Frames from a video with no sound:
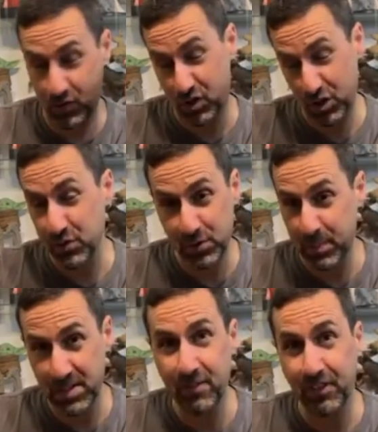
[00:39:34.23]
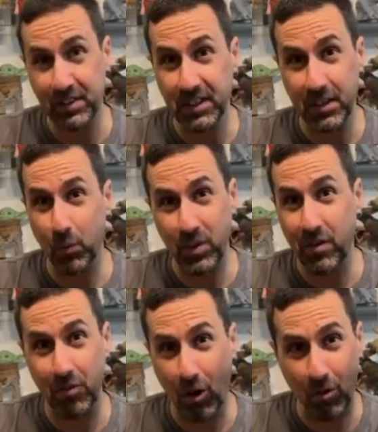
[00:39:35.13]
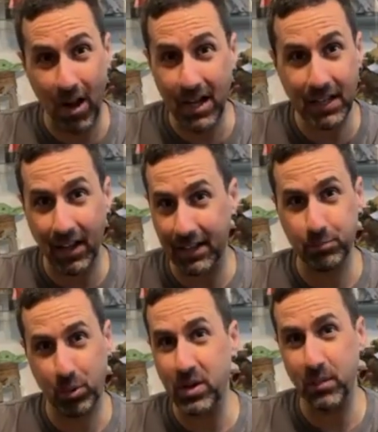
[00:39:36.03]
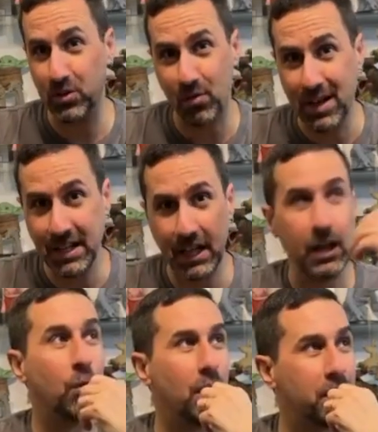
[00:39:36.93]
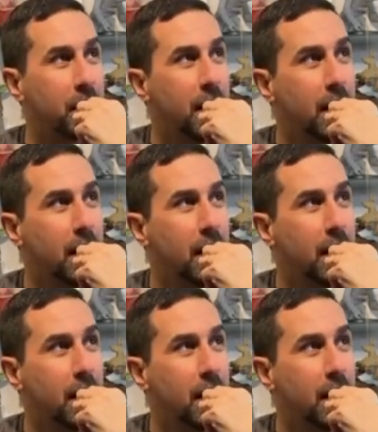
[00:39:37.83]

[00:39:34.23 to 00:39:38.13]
two specifically that we are already like pretty much ready to go with.